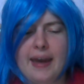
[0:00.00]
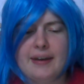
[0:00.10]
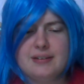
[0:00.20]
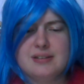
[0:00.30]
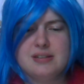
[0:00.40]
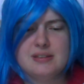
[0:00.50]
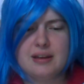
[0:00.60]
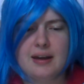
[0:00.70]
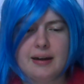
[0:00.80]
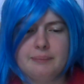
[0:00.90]
And
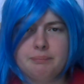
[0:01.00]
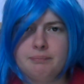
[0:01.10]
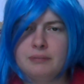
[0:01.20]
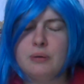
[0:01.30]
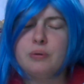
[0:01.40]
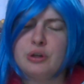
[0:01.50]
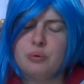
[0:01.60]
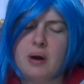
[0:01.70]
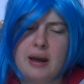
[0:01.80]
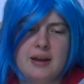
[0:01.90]
um, you
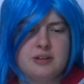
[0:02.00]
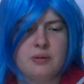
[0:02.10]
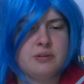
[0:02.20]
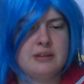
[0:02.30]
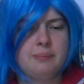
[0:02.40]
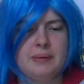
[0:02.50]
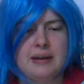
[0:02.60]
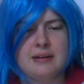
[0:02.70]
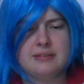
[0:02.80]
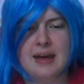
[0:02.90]
knew why I chose it,
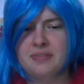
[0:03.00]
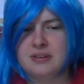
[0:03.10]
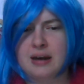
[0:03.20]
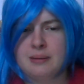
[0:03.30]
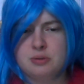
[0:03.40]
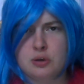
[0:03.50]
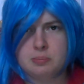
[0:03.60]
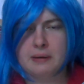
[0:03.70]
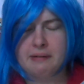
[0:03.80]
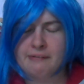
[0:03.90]
because at the time she
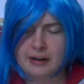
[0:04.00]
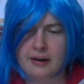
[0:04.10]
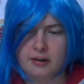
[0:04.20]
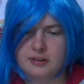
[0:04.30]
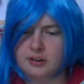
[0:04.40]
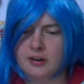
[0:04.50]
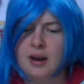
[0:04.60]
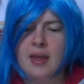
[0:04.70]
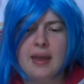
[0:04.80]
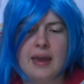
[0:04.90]
was my favorite
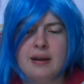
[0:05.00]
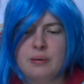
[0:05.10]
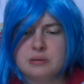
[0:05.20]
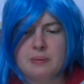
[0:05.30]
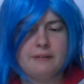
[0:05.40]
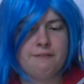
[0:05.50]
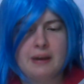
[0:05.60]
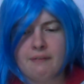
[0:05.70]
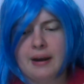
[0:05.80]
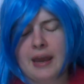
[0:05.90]
character, and it was my
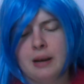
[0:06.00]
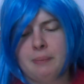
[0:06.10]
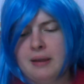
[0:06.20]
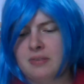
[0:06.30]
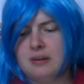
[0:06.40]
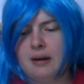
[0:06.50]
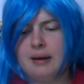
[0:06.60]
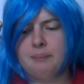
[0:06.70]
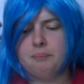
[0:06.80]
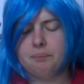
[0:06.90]
favorite anime at the
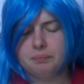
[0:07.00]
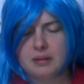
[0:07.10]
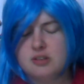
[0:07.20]
time,